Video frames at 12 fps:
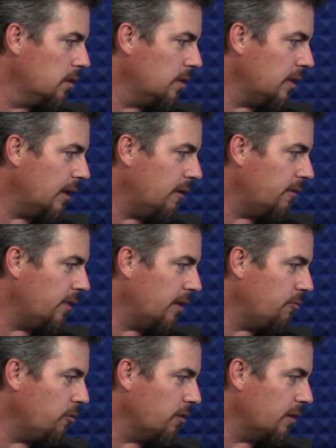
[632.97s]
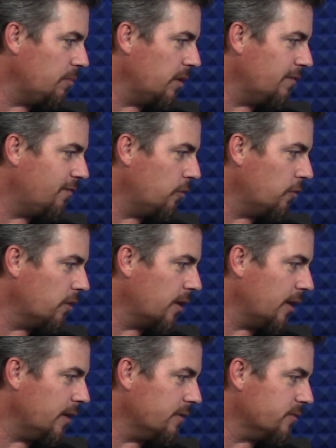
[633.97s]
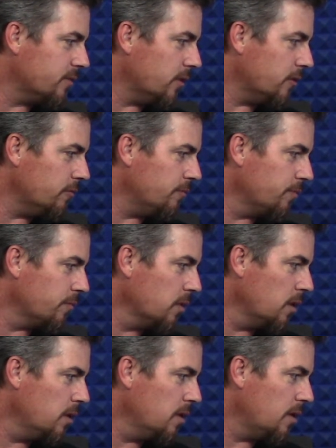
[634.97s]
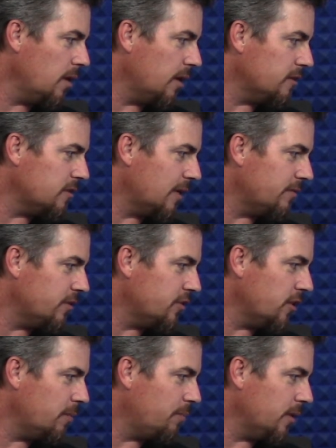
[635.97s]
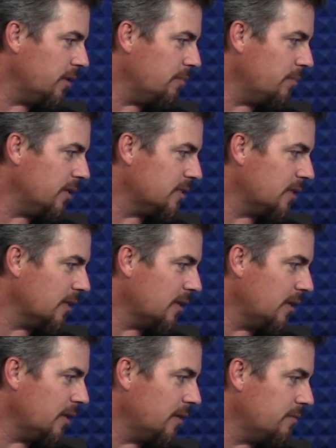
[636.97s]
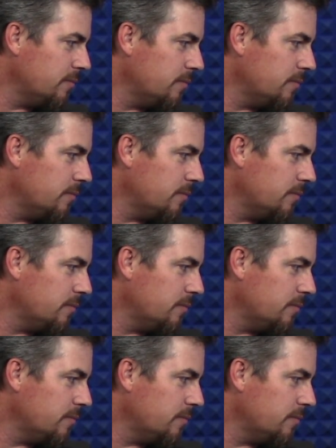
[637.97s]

Now they won't give me a 4 count, so I just have to jump in the best I can.